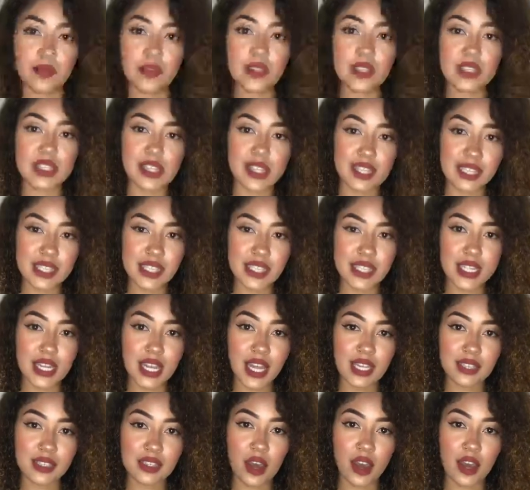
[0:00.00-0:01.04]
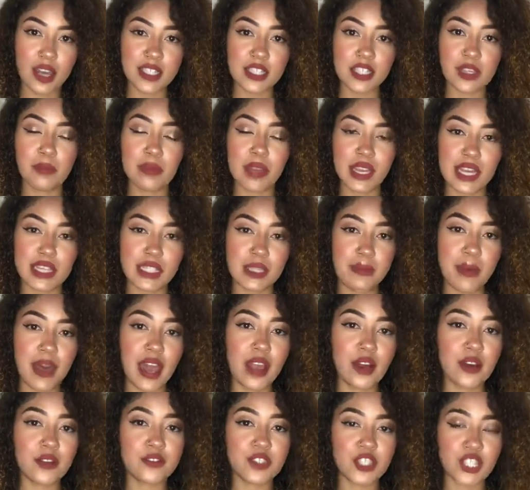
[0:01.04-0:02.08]
So this is the last item. It is a pair
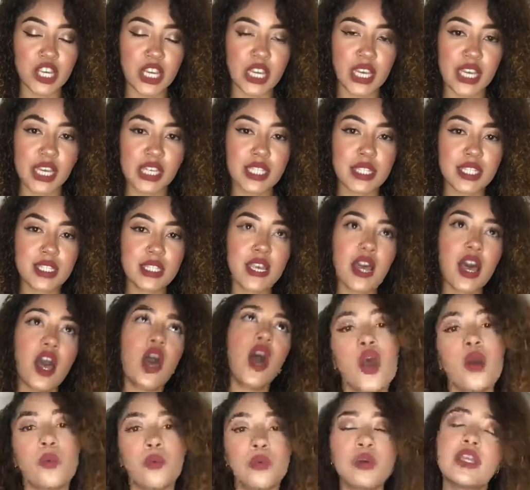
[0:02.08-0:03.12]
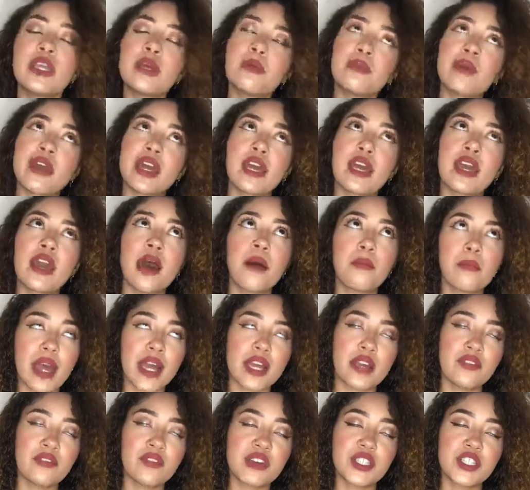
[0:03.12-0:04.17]
of jeans. Would it be a
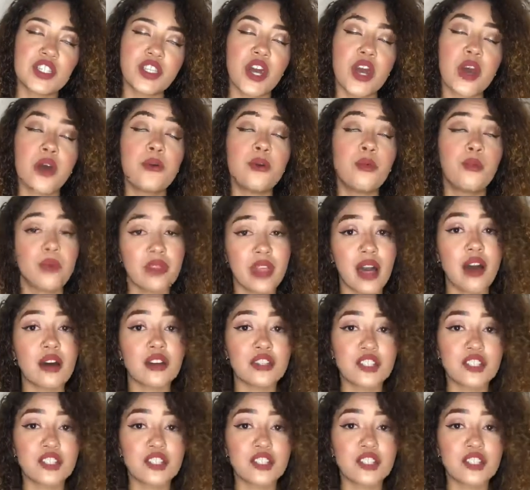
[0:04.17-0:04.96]
Megan video without a